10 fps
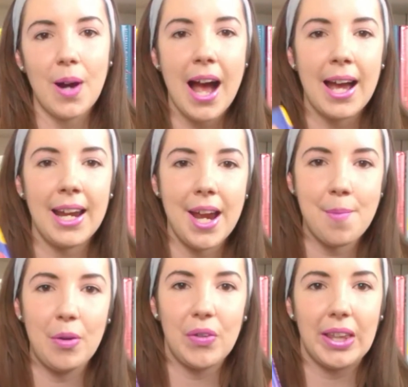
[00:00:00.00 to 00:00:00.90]
I am
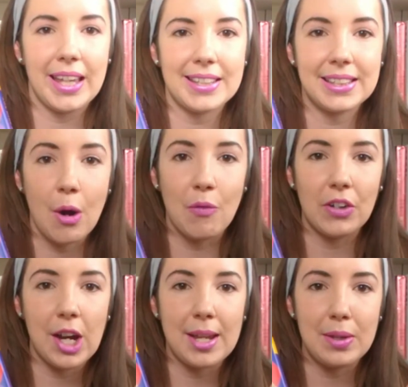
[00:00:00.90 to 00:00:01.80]
moving this over
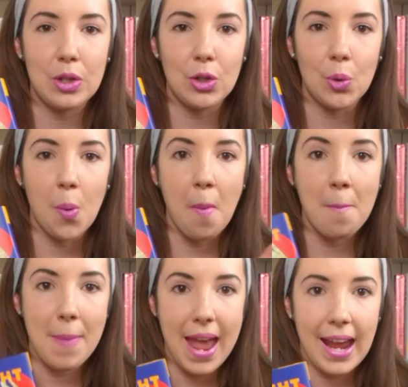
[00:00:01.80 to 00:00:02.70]
into
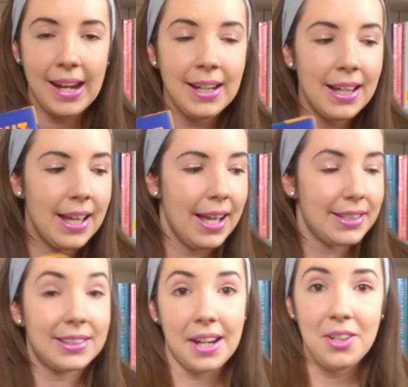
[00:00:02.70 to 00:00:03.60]
May.
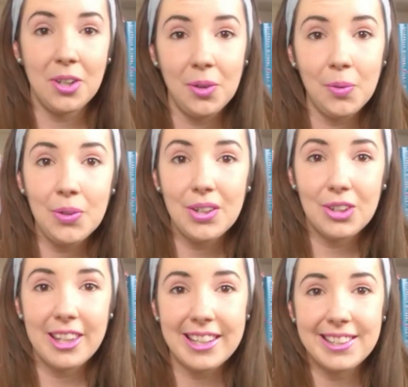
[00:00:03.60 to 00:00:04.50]
Stay tuned
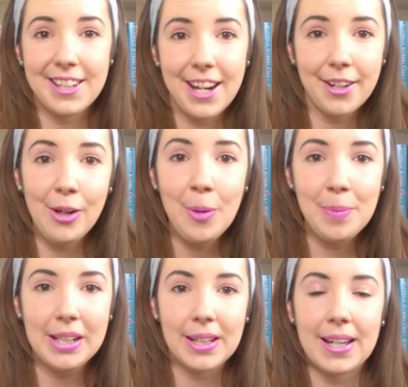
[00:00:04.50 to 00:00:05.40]
to this channel
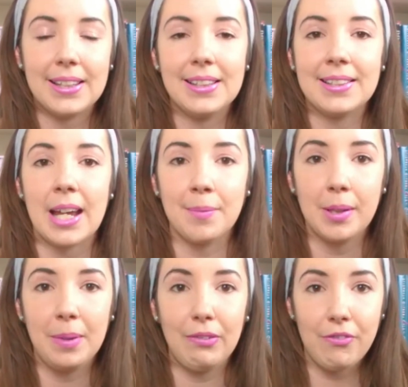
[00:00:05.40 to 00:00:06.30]
because I'm going
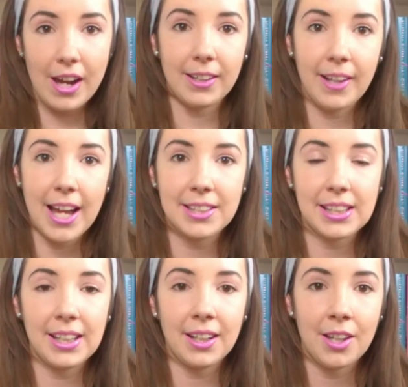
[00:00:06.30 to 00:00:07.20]
to be
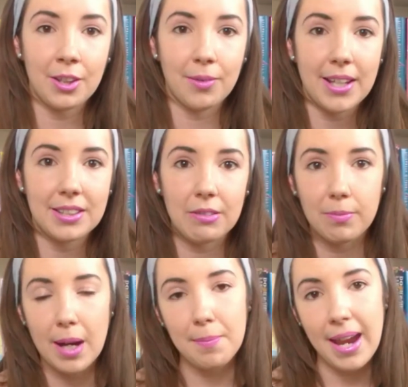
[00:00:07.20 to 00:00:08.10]
finalizing the rest of
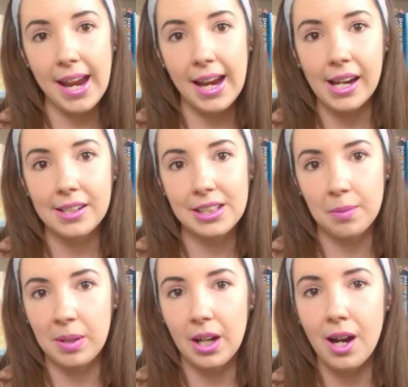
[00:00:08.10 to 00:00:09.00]
my May
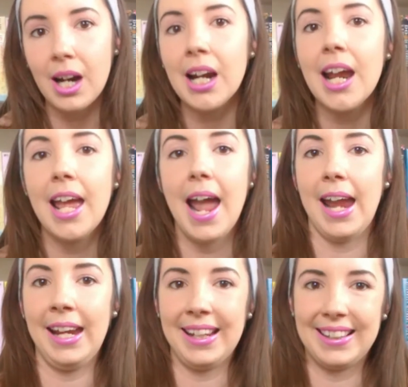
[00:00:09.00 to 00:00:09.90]
TBR
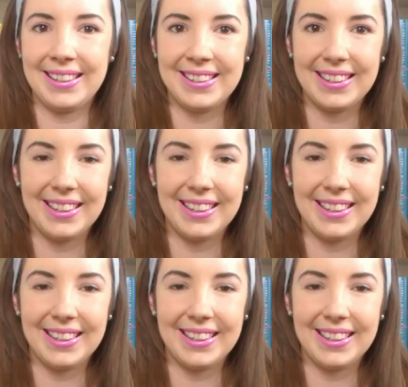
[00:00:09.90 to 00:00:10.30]
and